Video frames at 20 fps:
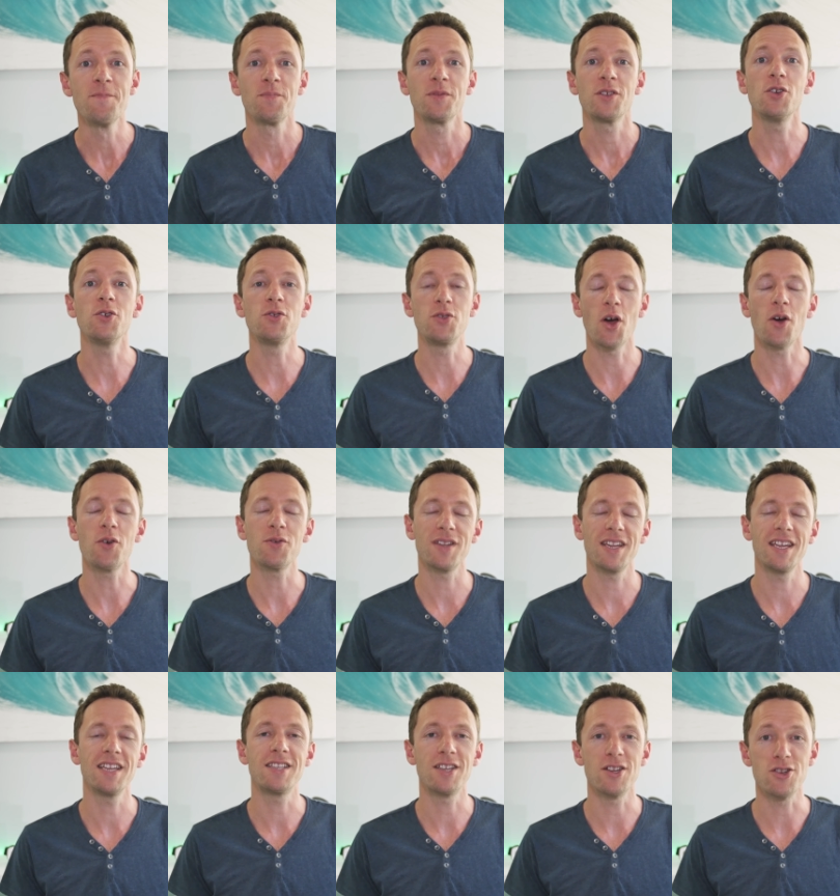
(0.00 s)
You don't
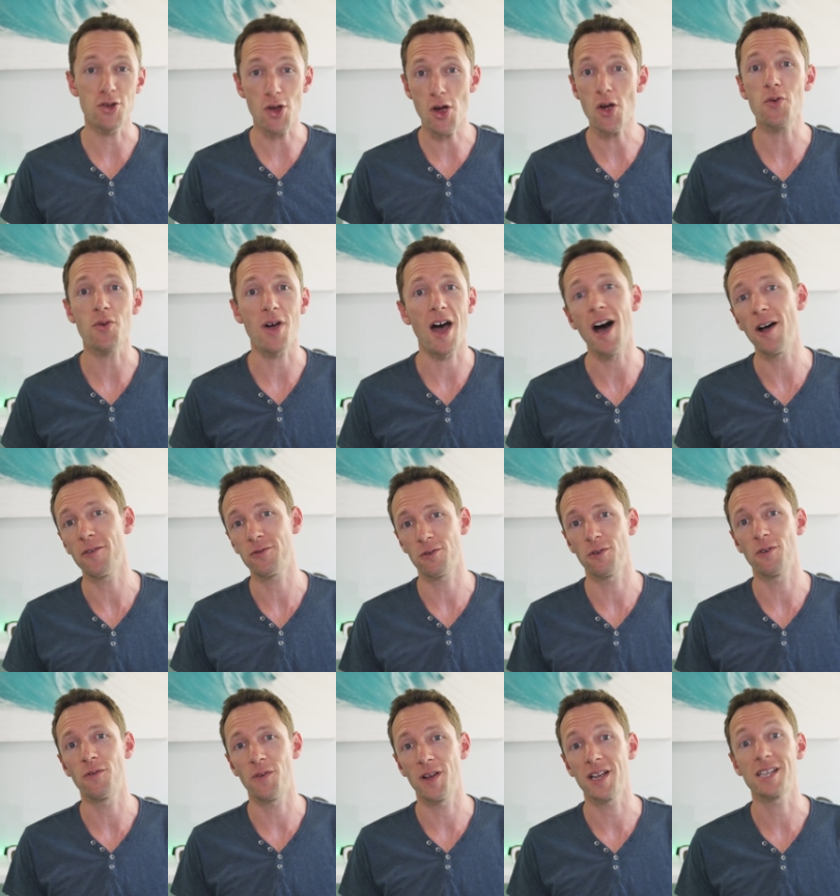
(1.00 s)
need to know After
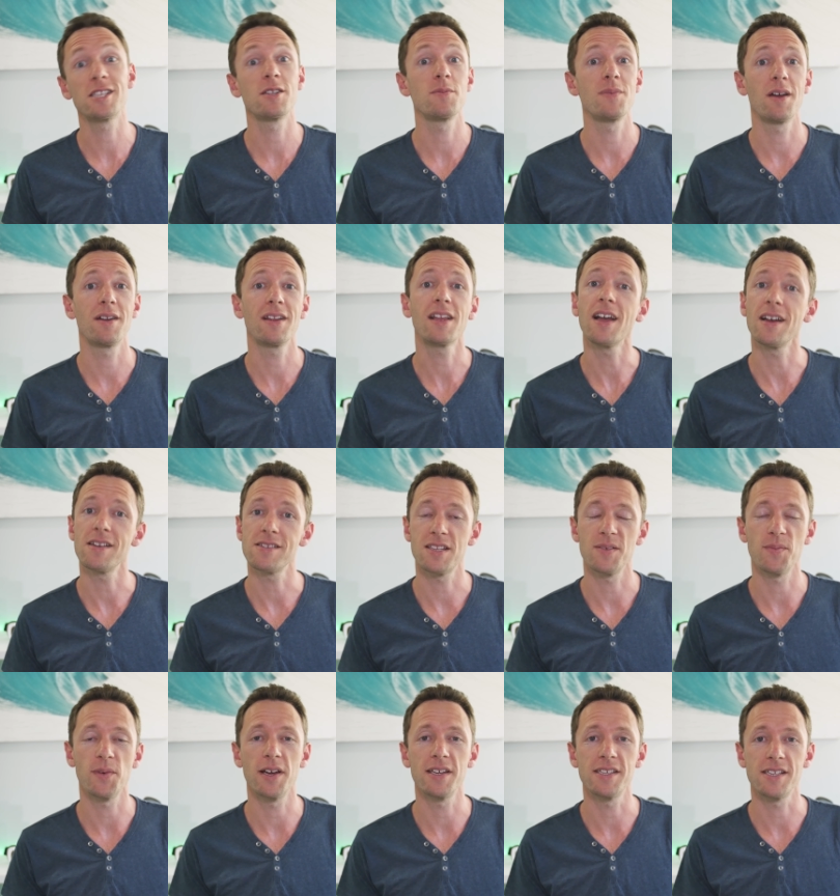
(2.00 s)
Effects to be able to
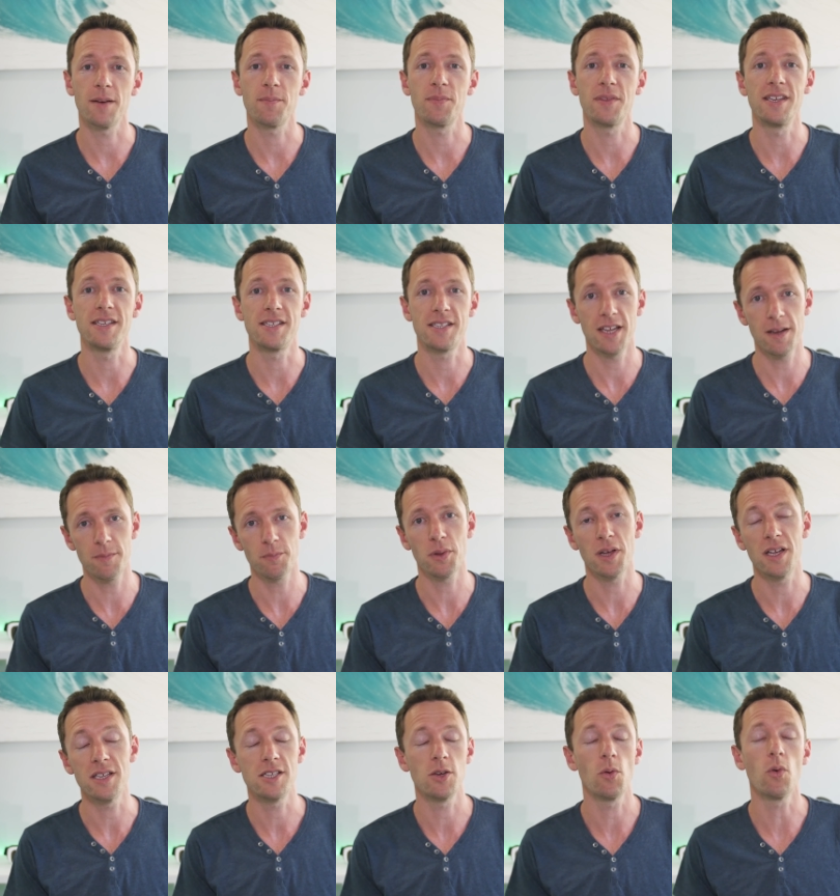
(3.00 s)
customize up these
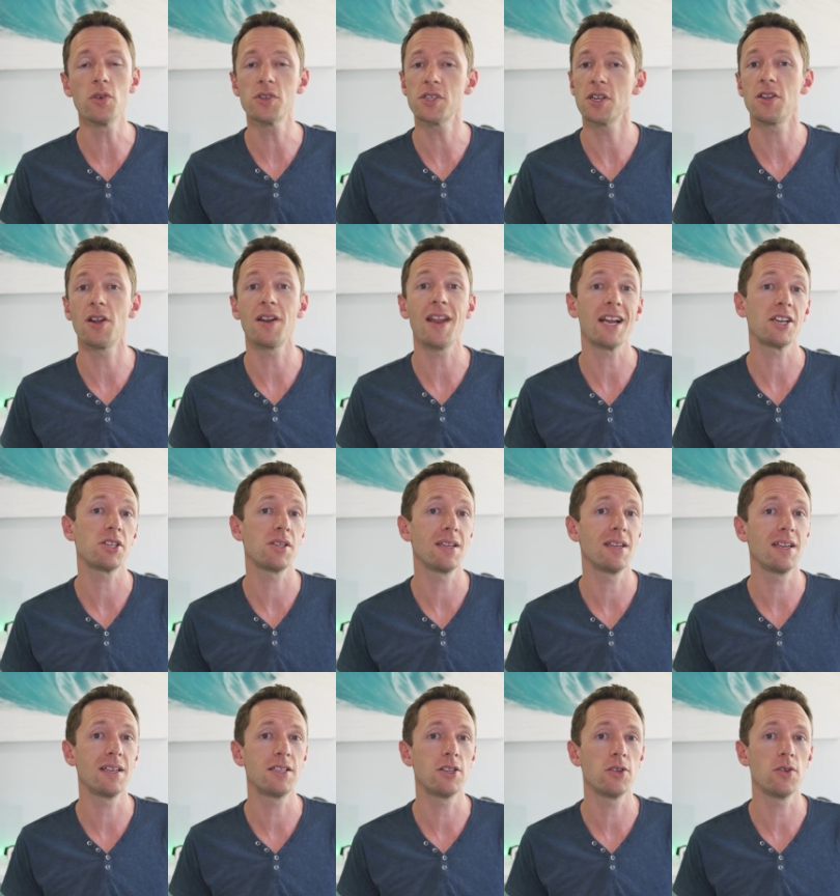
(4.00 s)
templates. You also don't actually
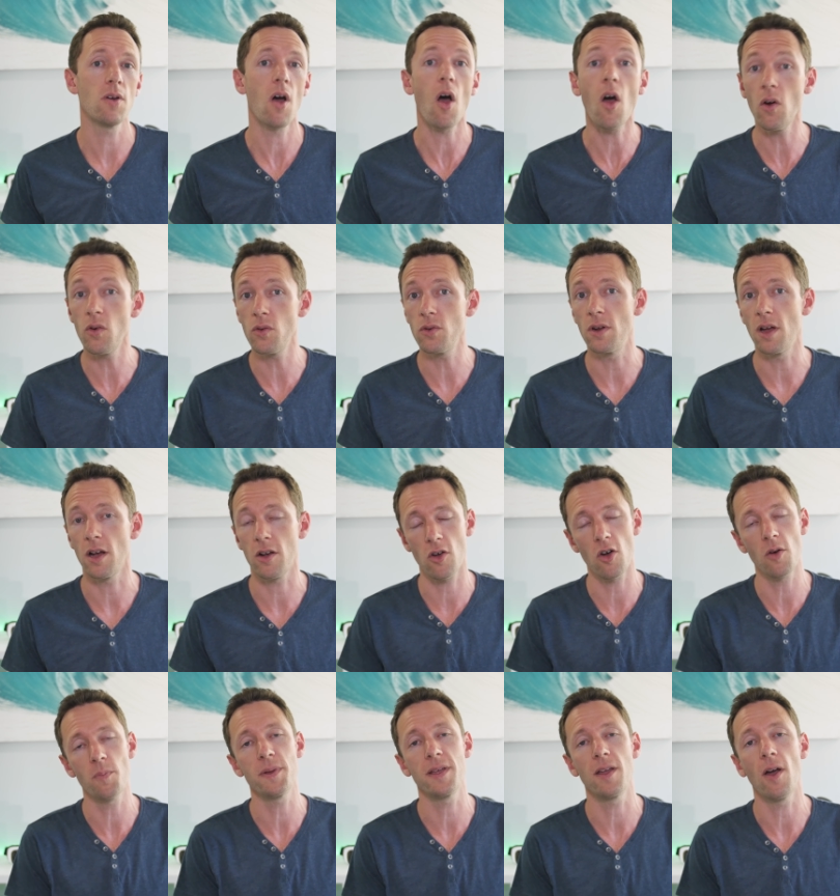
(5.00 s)
need to own a
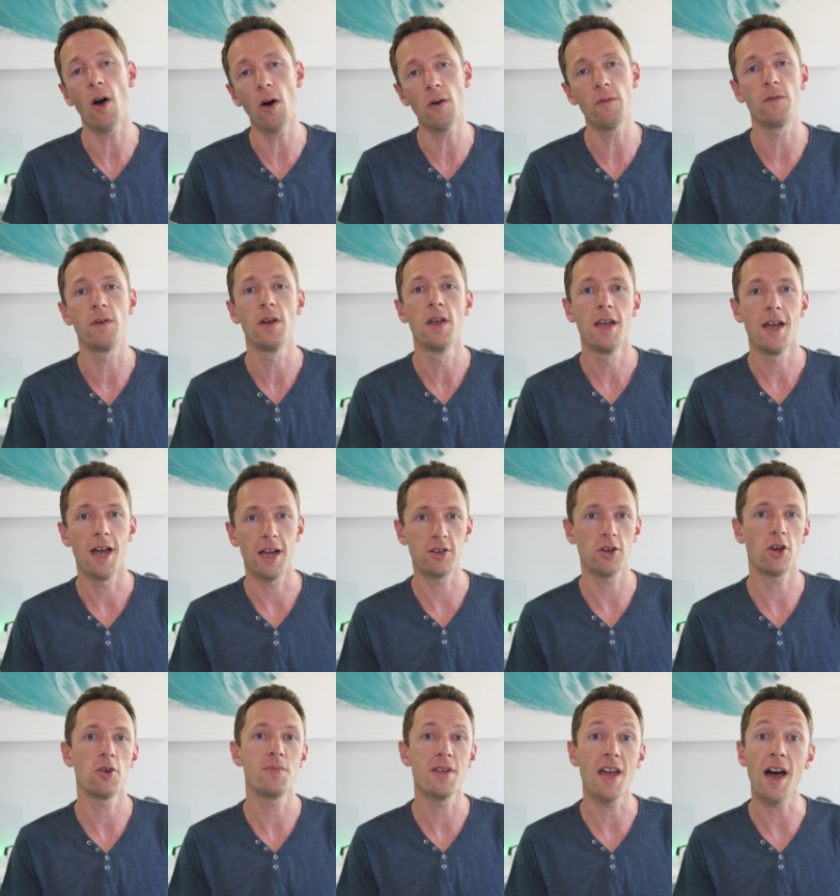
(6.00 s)
copy of
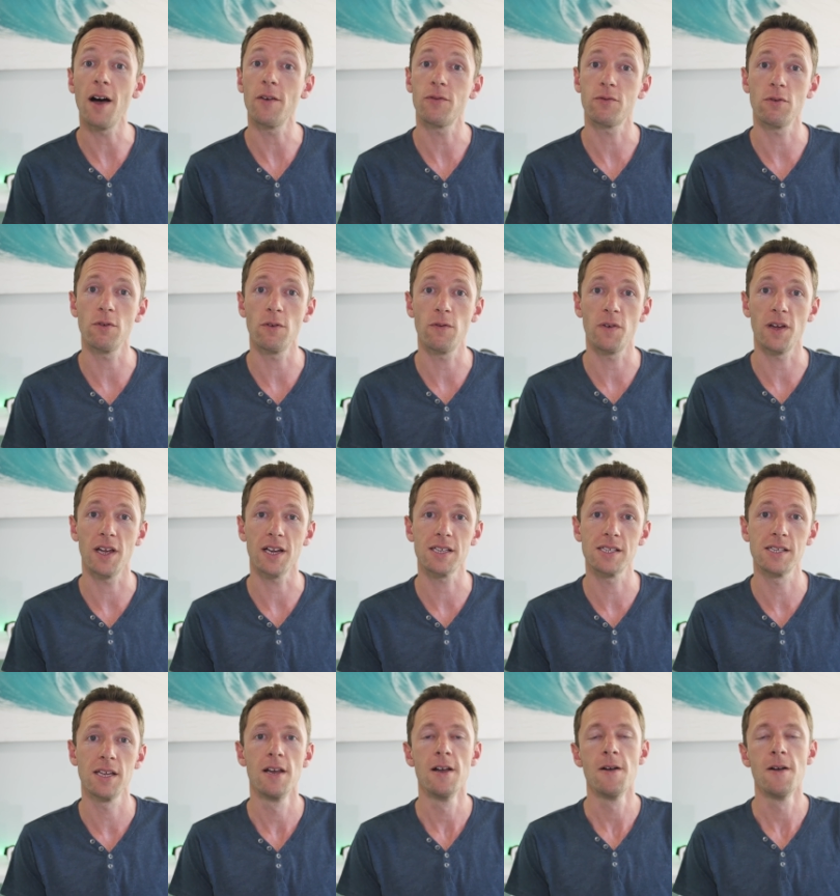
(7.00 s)
Adobe After Effects.